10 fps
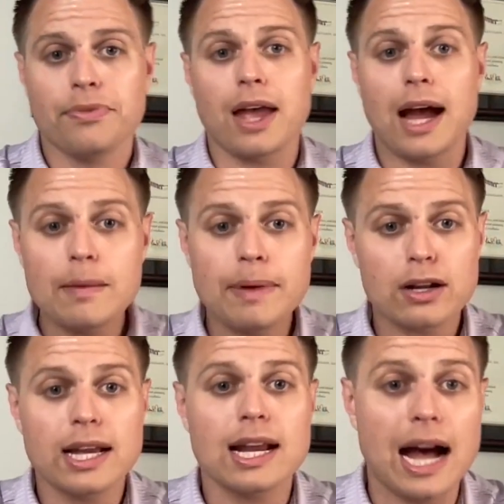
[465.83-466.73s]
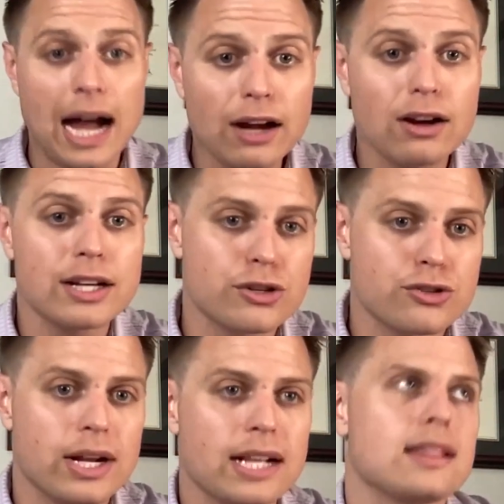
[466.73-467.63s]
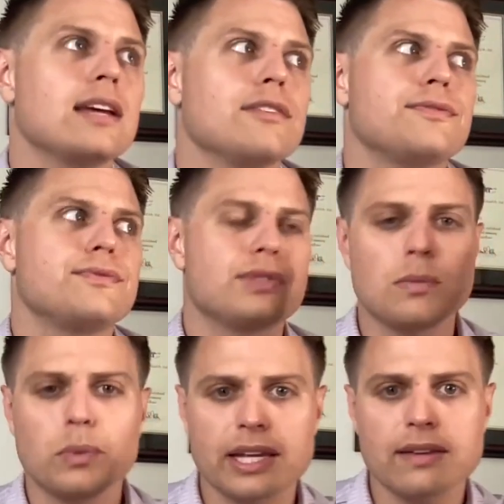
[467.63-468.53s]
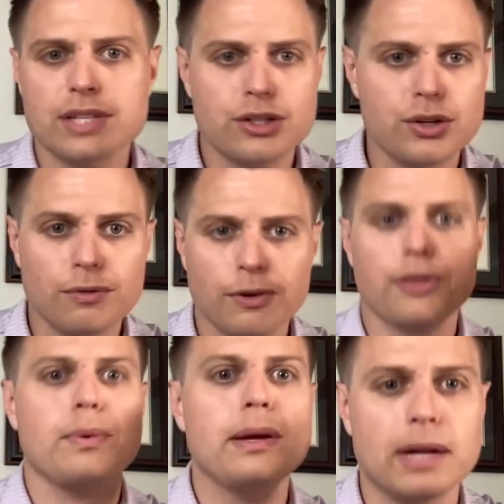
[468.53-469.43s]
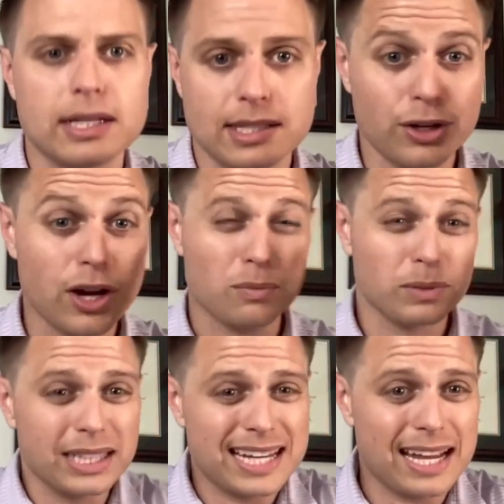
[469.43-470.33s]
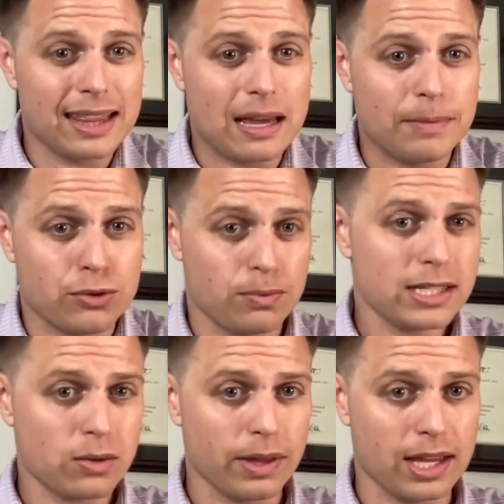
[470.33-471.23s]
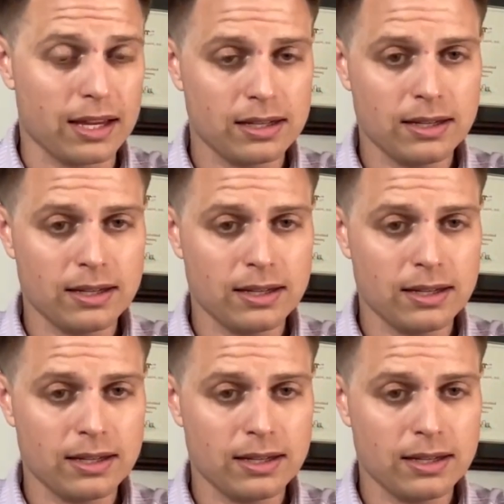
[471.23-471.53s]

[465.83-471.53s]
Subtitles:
I better get a higher interest rate than if someone gives it to you for 3 months and they're not really taking that much risk with it.